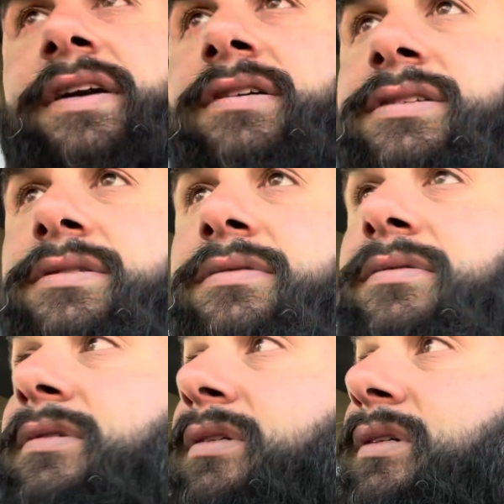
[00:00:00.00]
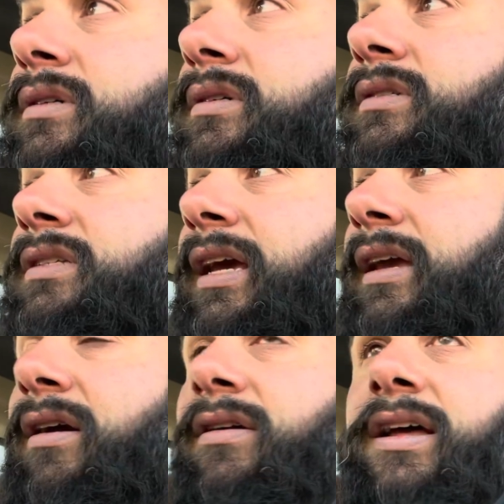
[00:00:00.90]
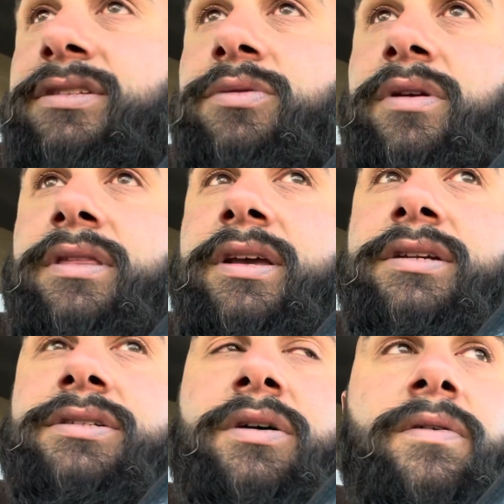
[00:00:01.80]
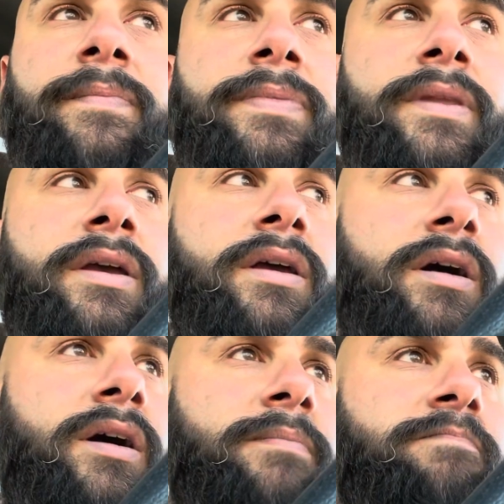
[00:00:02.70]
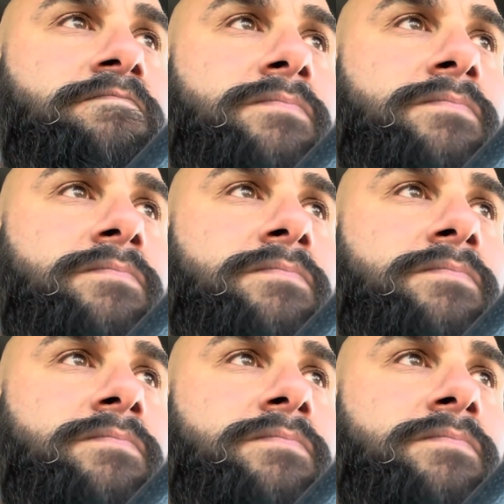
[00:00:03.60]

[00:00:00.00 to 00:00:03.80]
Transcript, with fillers: there to take care of that sort of thing. So um,